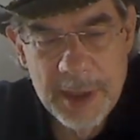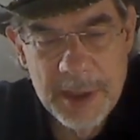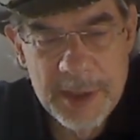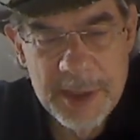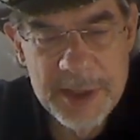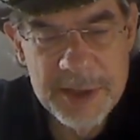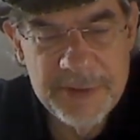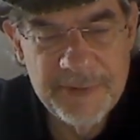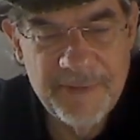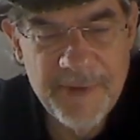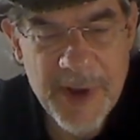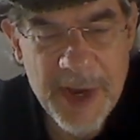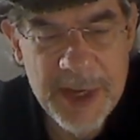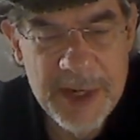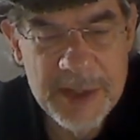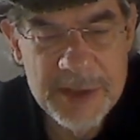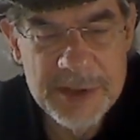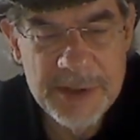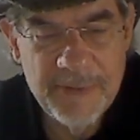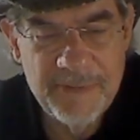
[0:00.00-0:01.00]
This fight
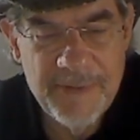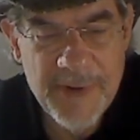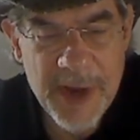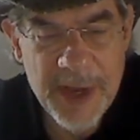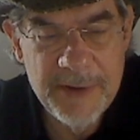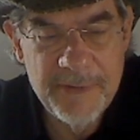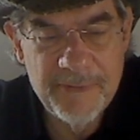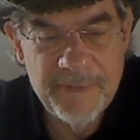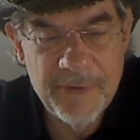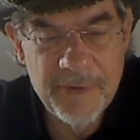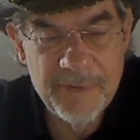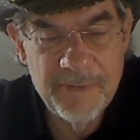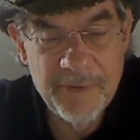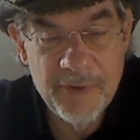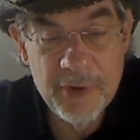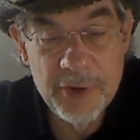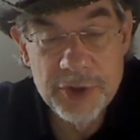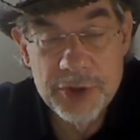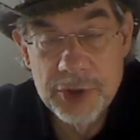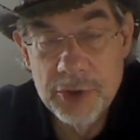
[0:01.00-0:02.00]
is a fight for
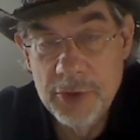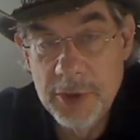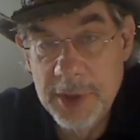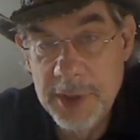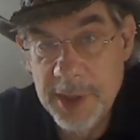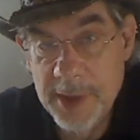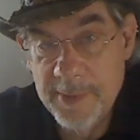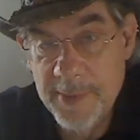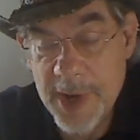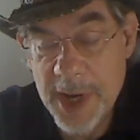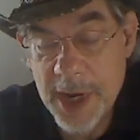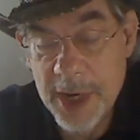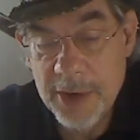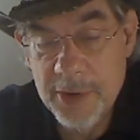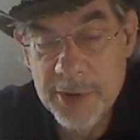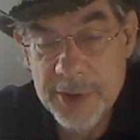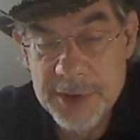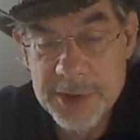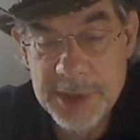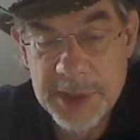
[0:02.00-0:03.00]
virtue and
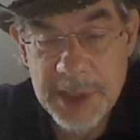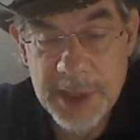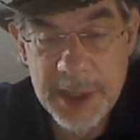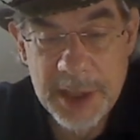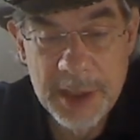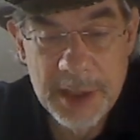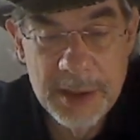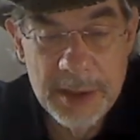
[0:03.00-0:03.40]
democracy.